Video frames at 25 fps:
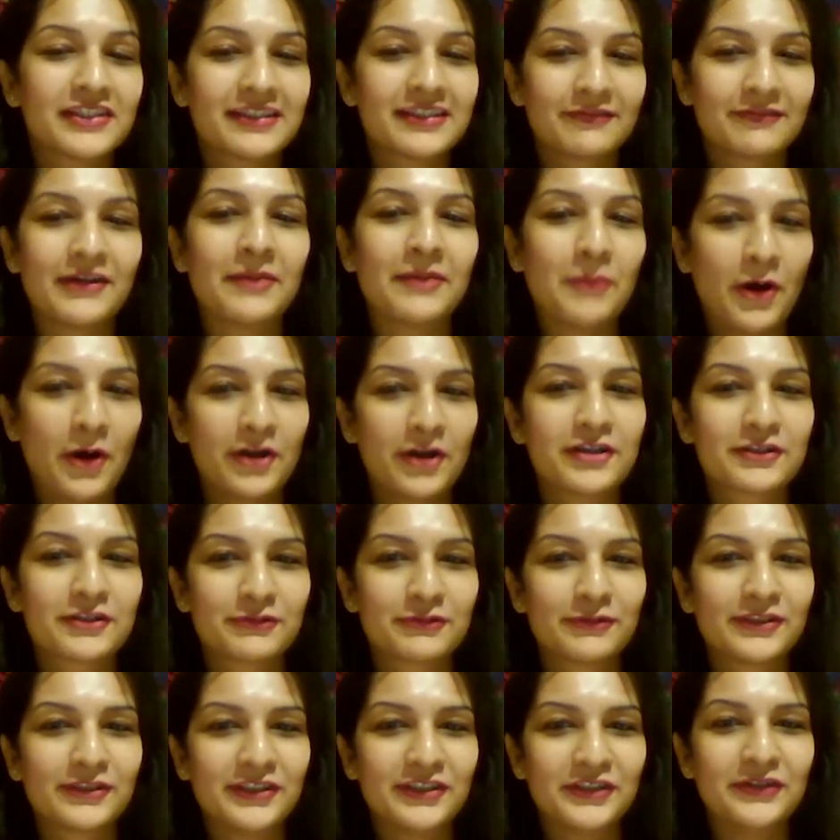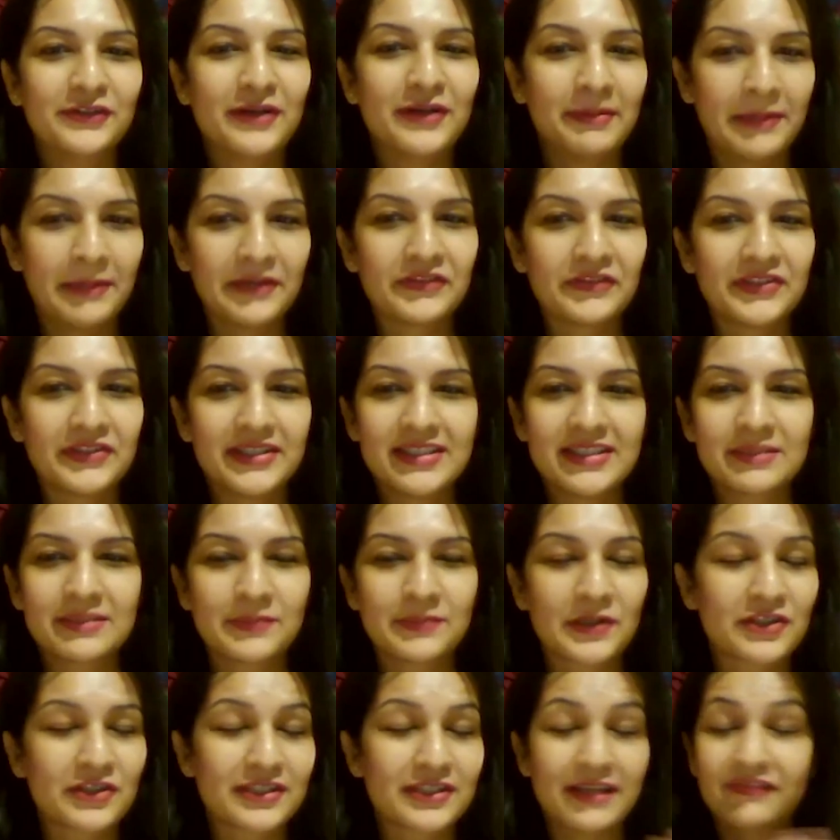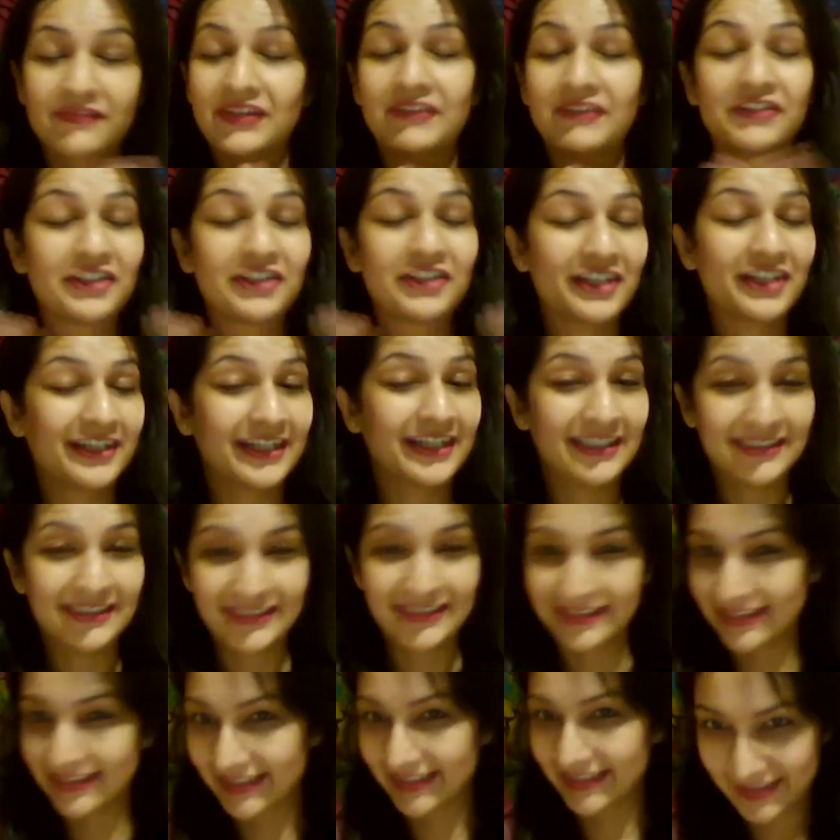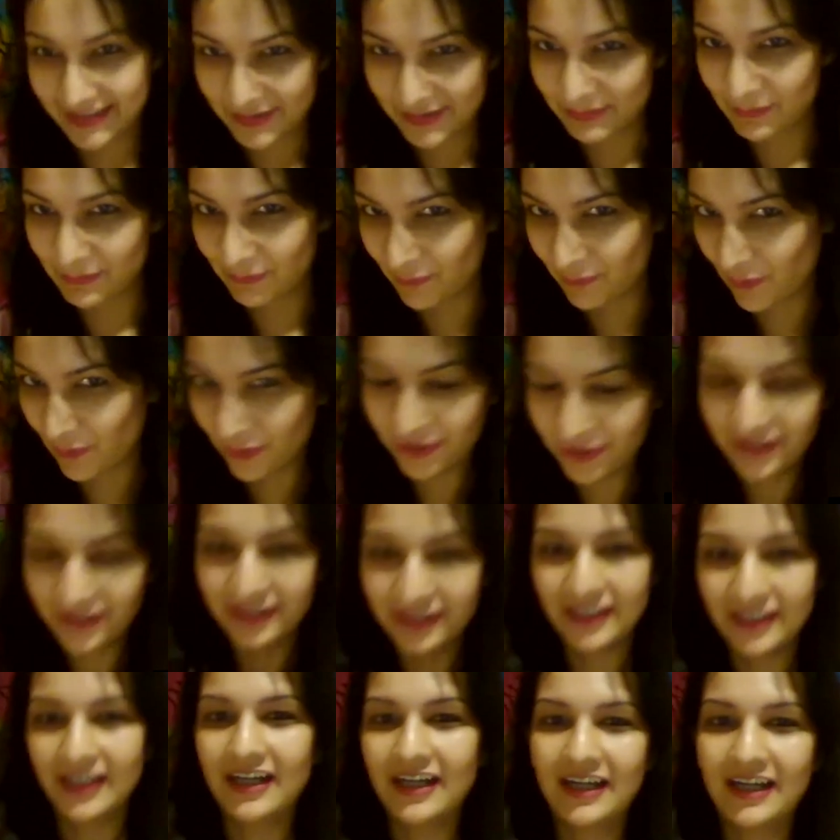if I'm honest with you, about this because I've never done anything like this before.